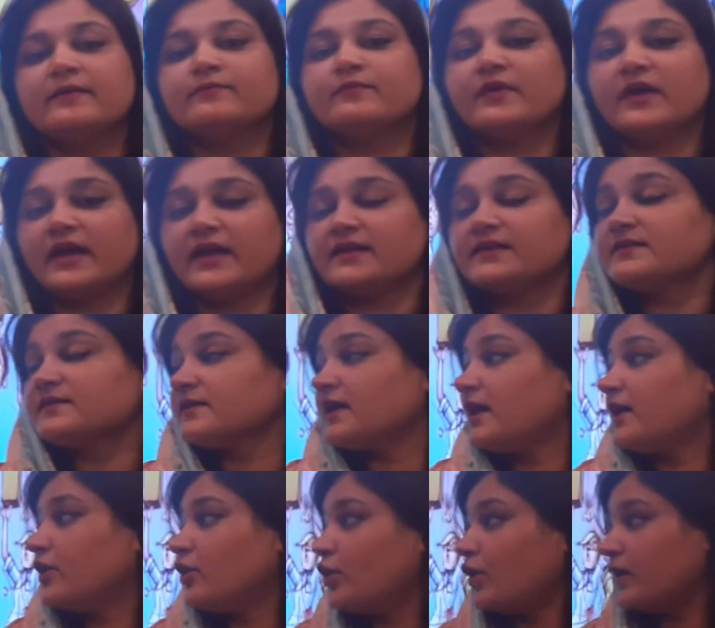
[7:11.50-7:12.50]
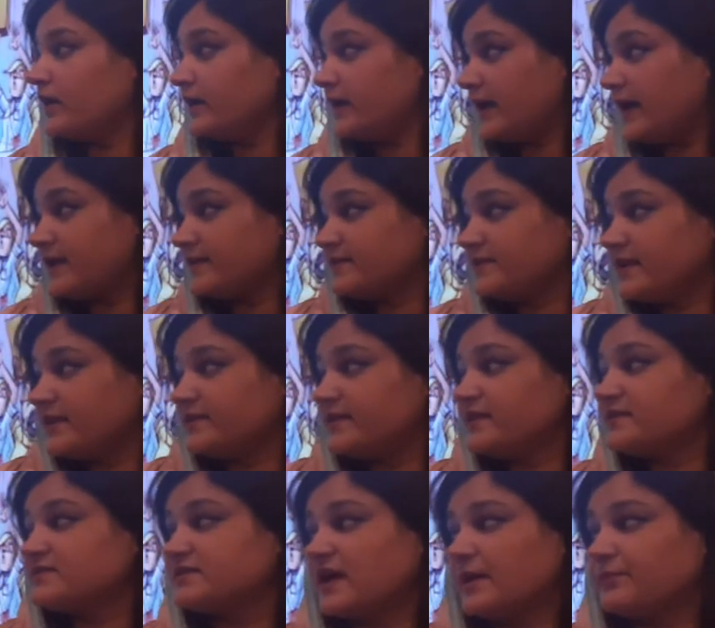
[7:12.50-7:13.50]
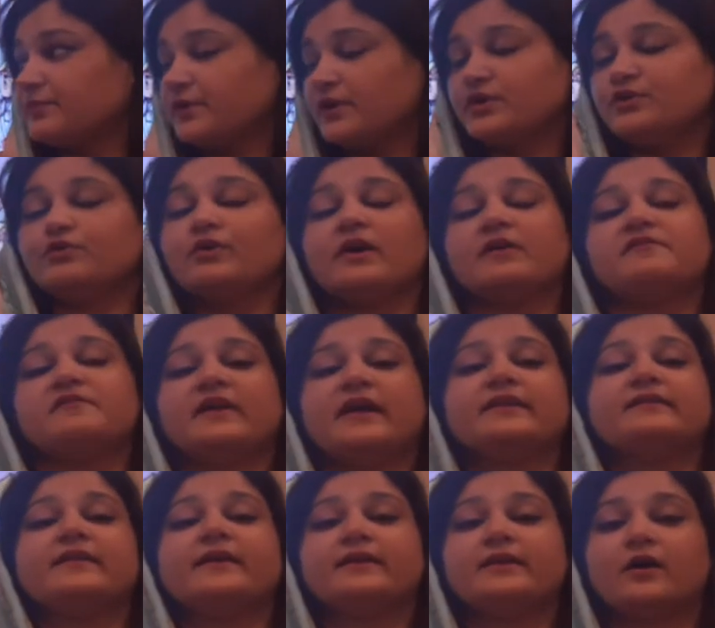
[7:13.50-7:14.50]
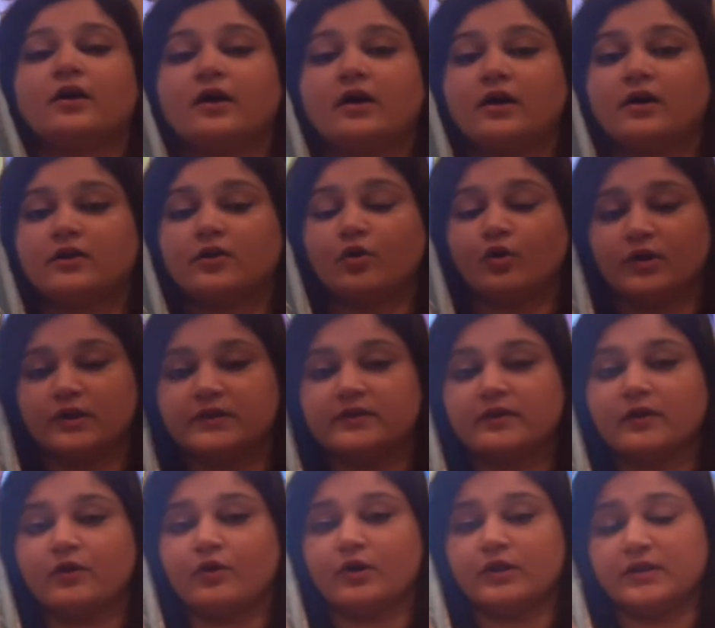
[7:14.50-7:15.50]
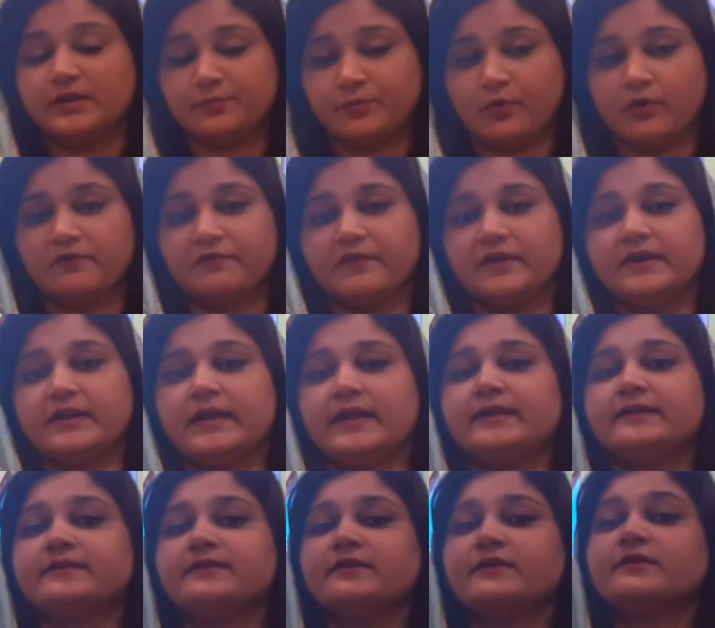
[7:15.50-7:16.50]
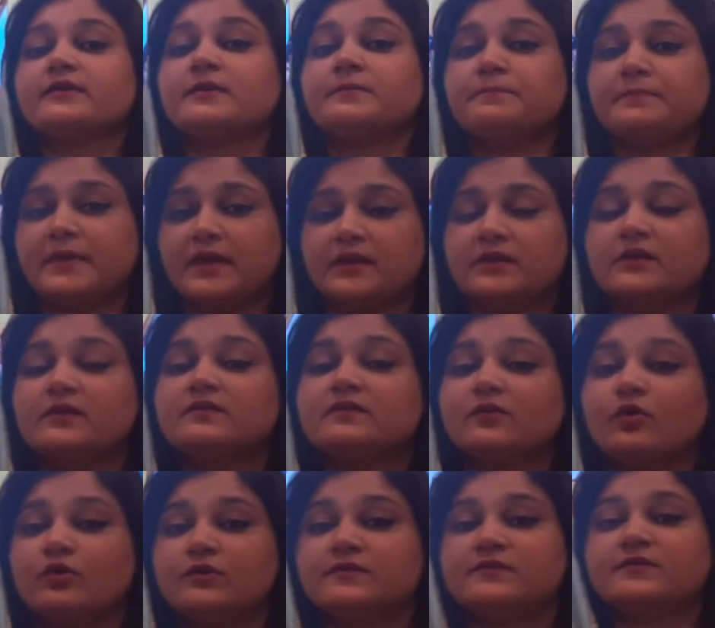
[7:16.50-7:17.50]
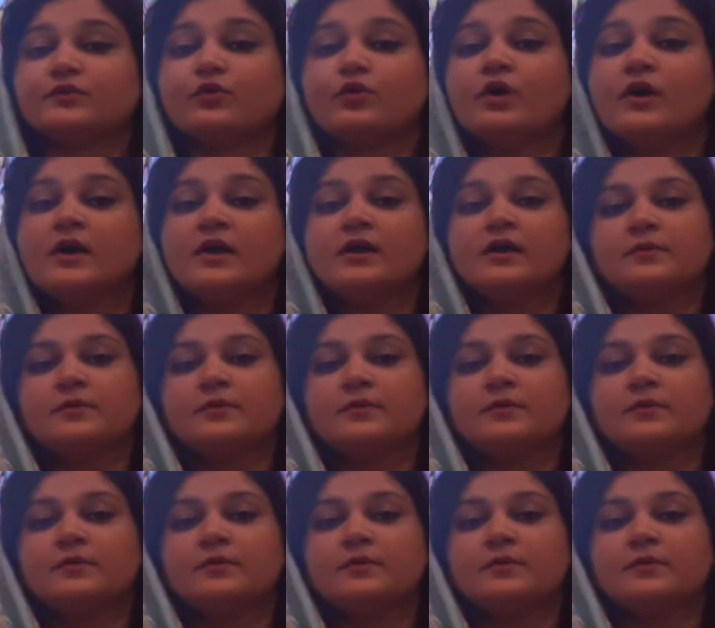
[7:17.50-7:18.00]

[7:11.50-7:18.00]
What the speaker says: As in this chapter you have read that our holy Prophet and their companions also